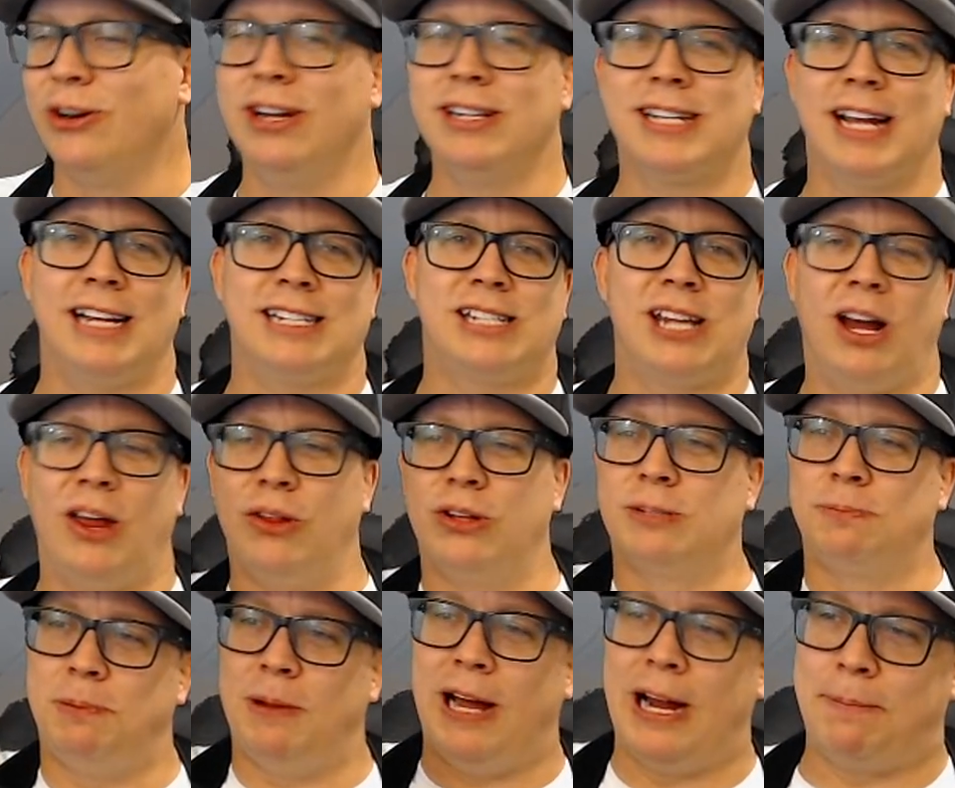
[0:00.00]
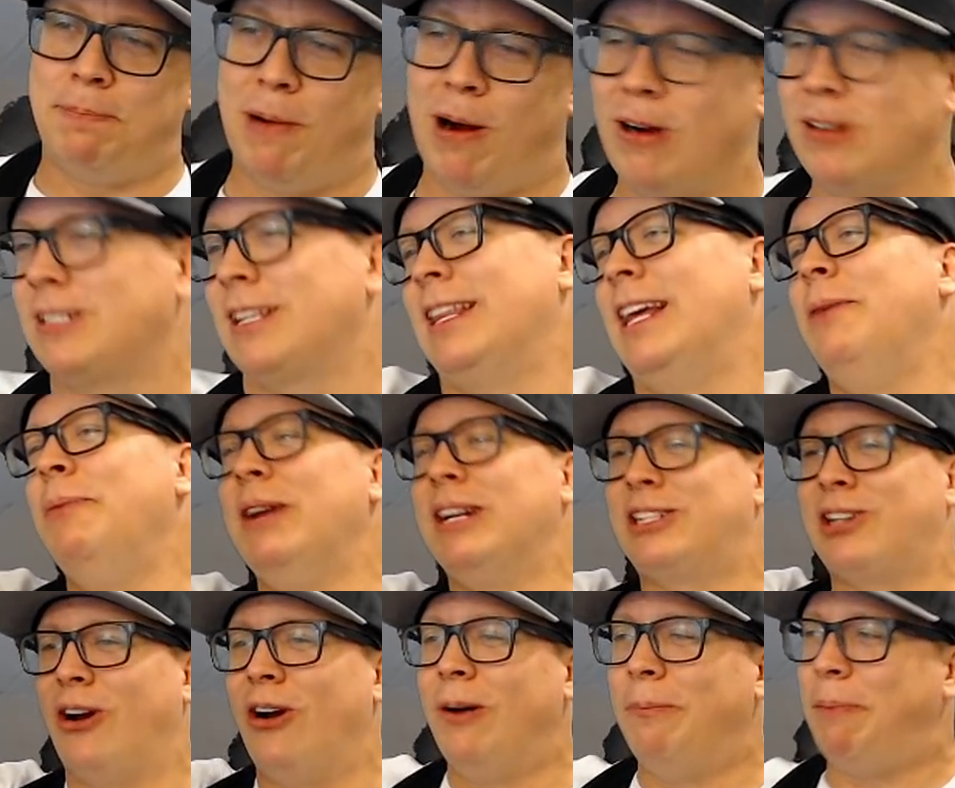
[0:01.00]
soon as I saw those black bars, and then we
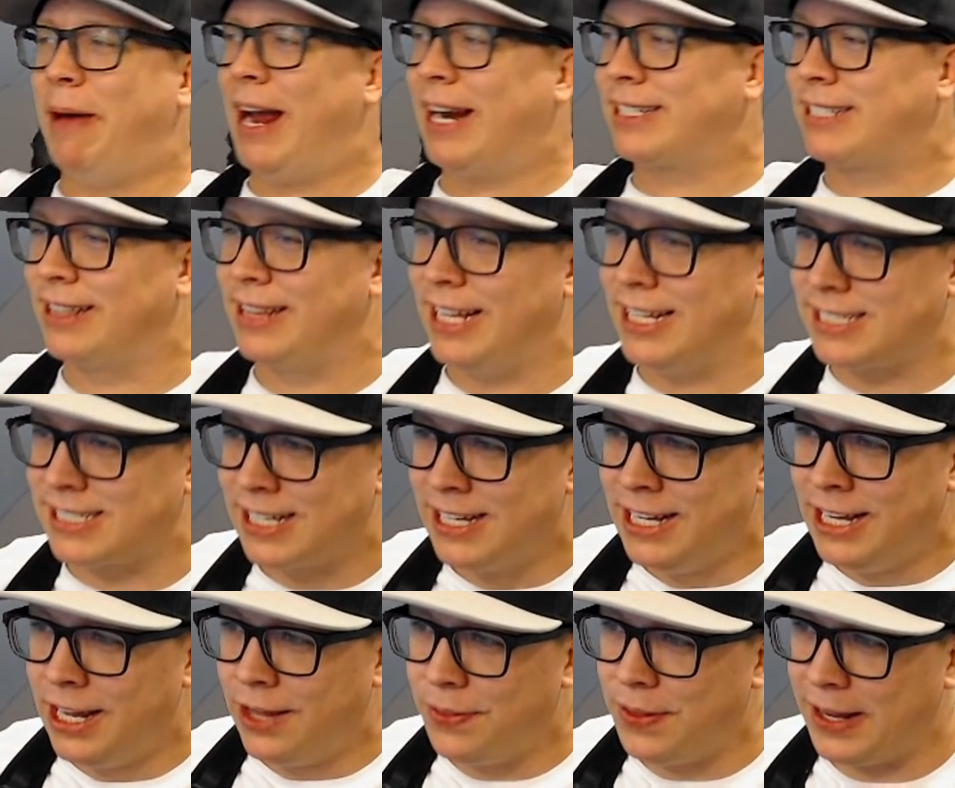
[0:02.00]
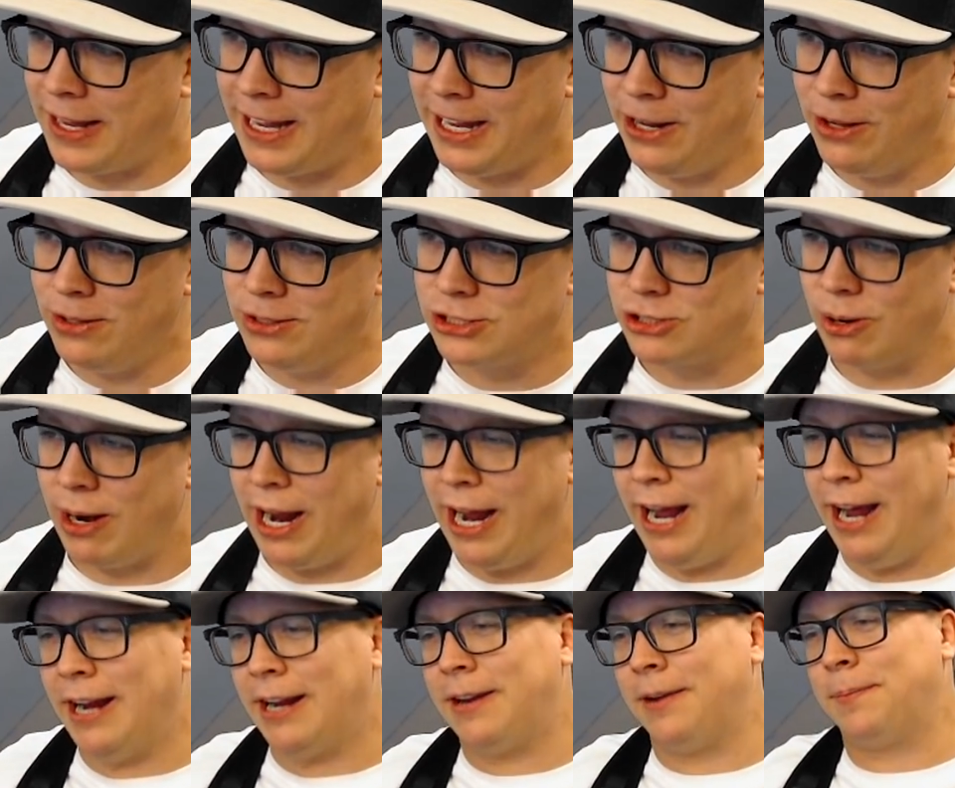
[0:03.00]
turned back to this, the heel
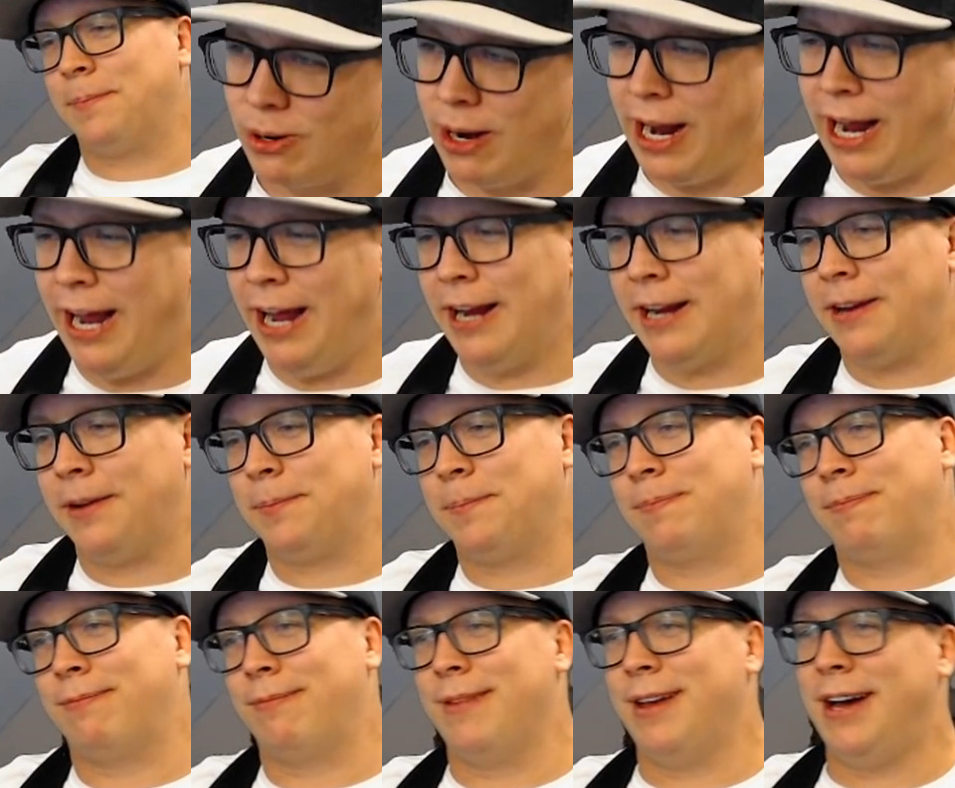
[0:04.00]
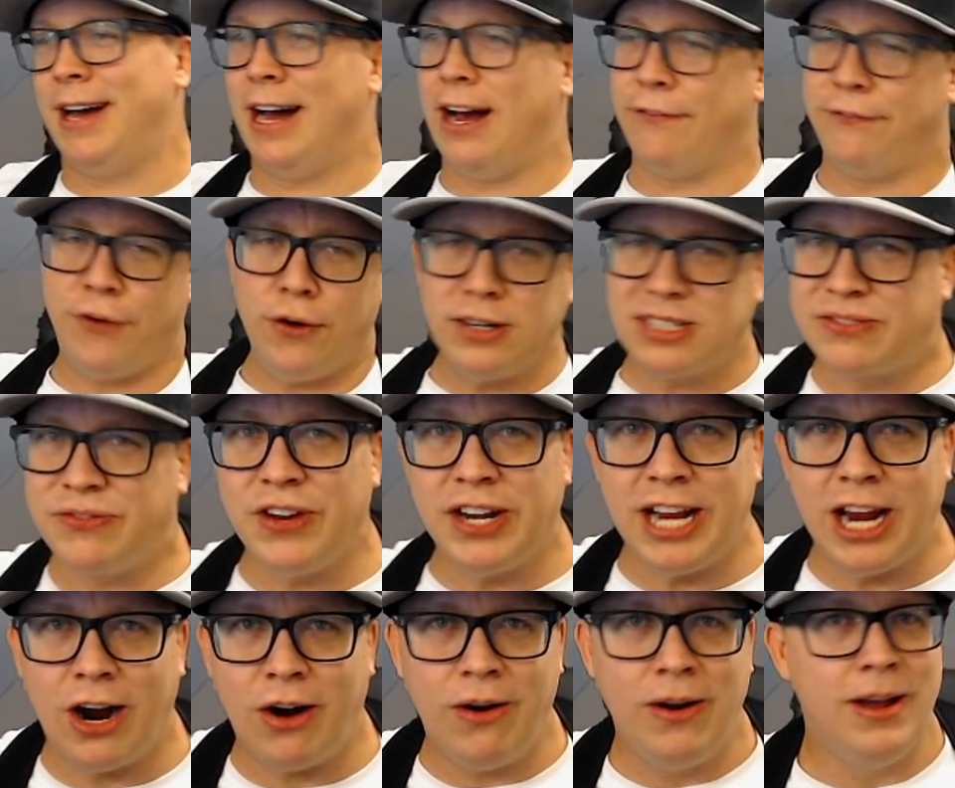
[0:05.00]
drag. Thinking back to the second
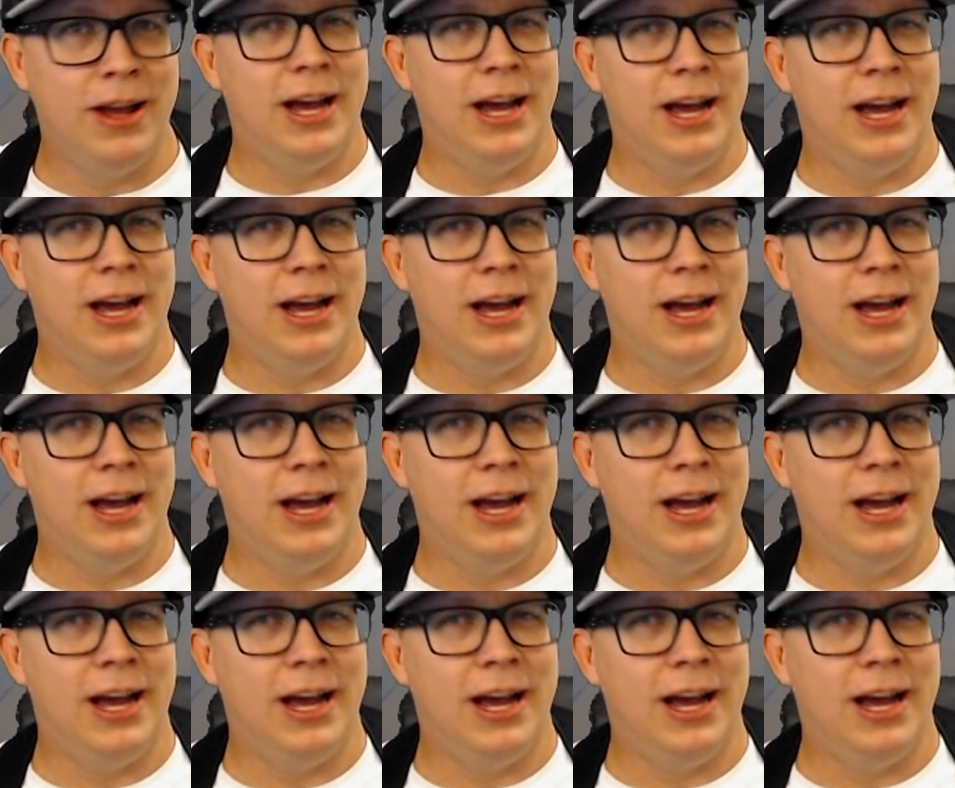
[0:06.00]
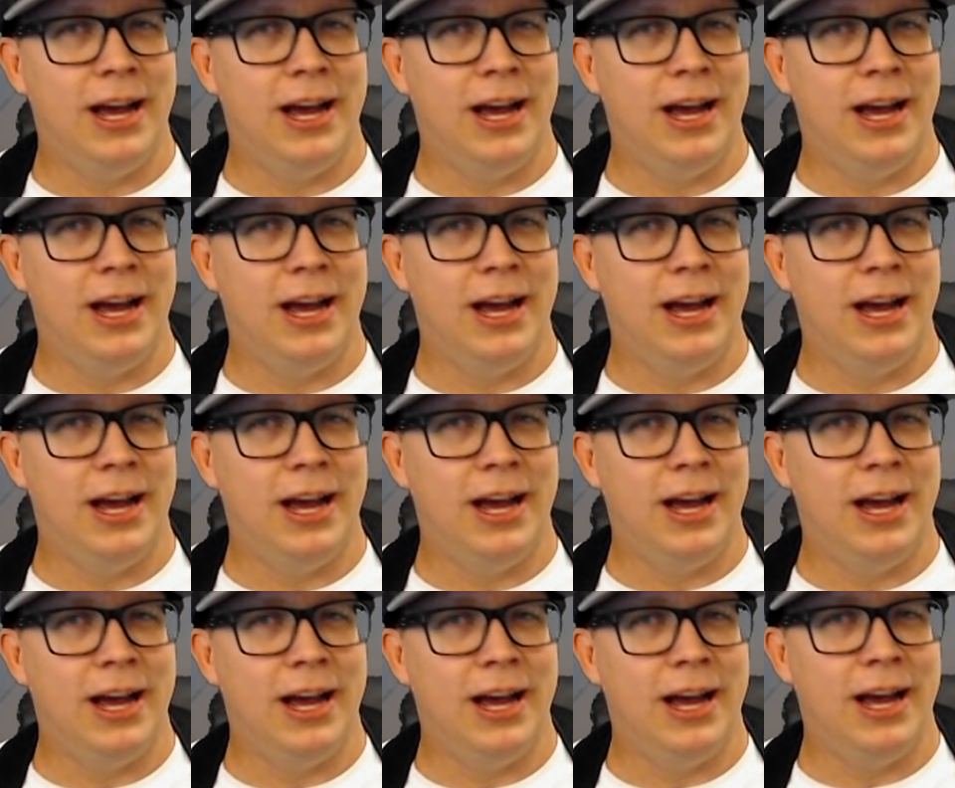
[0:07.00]
video, I have no comment. I don't even really
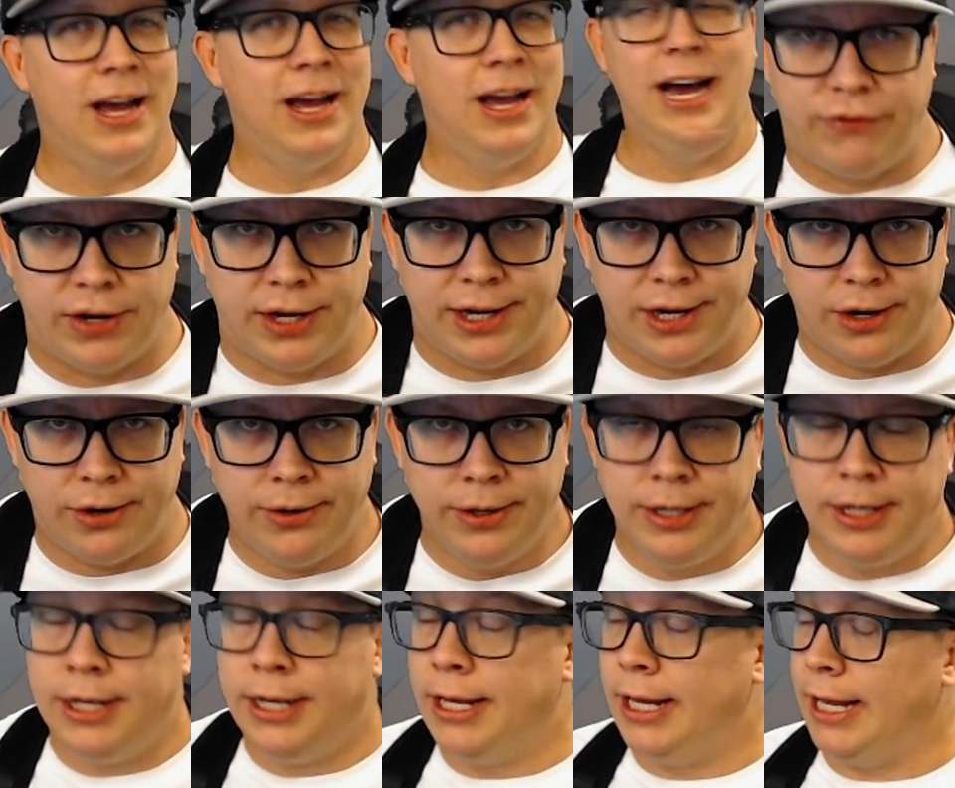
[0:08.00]
consider it a video.